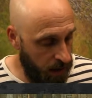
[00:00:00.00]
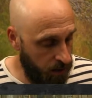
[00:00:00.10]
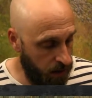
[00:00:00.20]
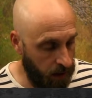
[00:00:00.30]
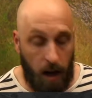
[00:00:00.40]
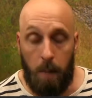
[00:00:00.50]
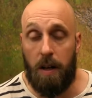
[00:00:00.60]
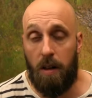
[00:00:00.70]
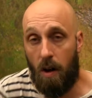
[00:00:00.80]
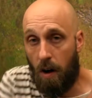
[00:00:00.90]
evening,
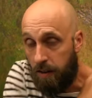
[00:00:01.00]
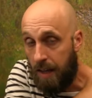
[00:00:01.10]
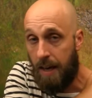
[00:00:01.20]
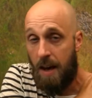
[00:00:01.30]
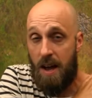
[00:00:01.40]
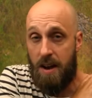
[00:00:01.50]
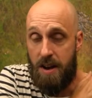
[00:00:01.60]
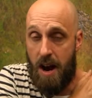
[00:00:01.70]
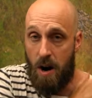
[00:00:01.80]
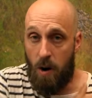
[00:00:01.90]
coming along the
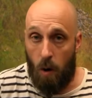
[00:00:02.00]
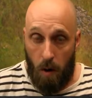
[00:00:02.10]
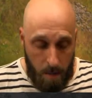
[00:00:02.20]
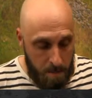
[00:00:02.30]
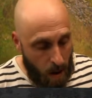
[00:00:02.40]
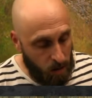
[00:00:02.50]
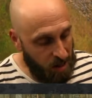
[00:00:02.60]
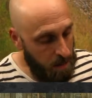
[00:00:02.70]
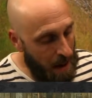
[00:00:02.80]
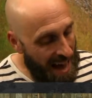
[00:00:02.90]
narrow
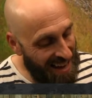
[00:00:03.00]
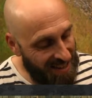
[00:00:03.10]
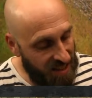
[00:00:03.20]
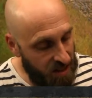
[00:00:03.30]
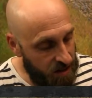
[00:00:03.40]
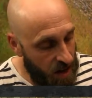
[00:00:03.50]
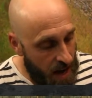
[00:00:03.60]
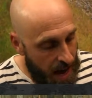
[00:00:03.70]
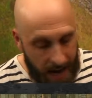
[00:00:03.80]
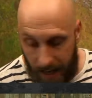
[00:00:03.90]
mountain passes,
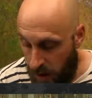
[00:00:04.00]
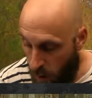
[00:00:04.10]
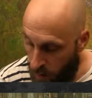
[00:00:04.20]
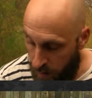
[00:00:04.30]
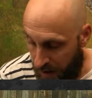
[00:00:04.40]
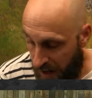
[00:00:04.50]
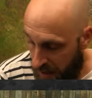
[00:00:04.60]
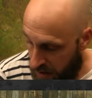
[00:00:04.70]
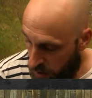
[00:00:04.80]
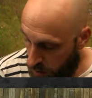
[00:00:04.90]
heading over
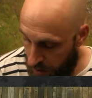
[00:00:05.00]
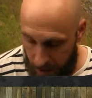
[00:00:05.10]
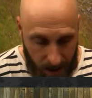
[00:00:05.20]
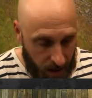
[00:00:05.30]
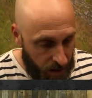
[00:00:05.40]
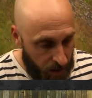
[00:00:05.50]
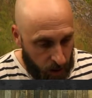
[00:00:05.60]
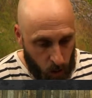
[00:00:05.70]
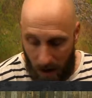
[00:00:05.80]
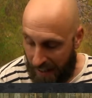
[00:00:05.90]
to the
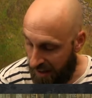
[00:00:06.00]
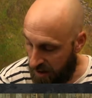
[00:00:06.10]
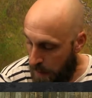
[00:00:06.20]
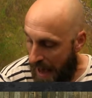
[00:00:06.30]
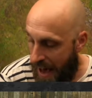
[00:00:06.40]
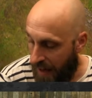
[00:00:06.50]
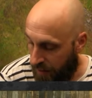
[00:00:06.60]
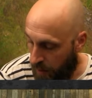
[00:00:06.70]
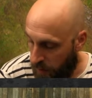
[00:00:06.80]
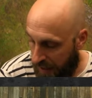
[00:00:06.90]
quickest path
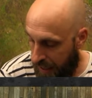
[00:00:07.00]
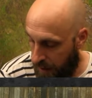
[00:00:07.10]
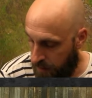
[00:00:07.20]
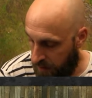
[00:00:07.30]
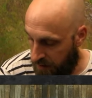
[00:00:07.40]
that will get him to the